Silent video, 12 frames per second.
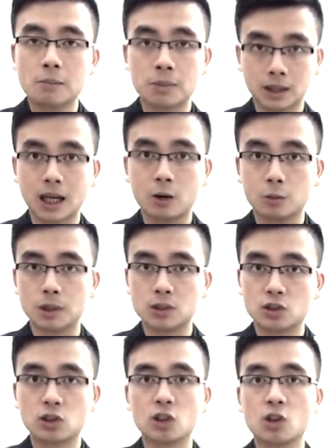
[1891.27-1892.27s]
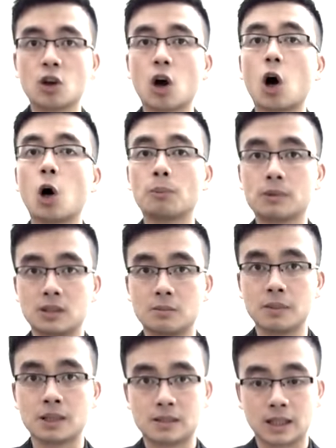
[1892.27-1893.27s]
but that will be too
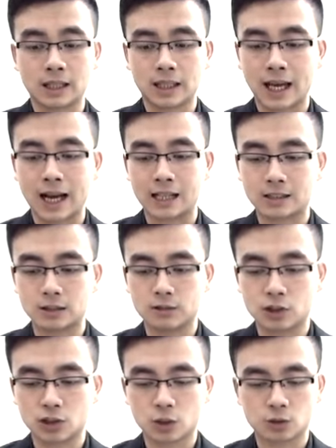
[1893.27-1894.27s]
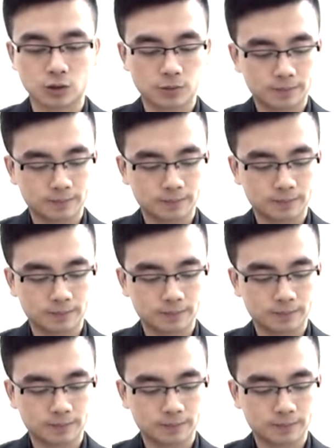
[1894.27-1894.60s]
optimistic as a result.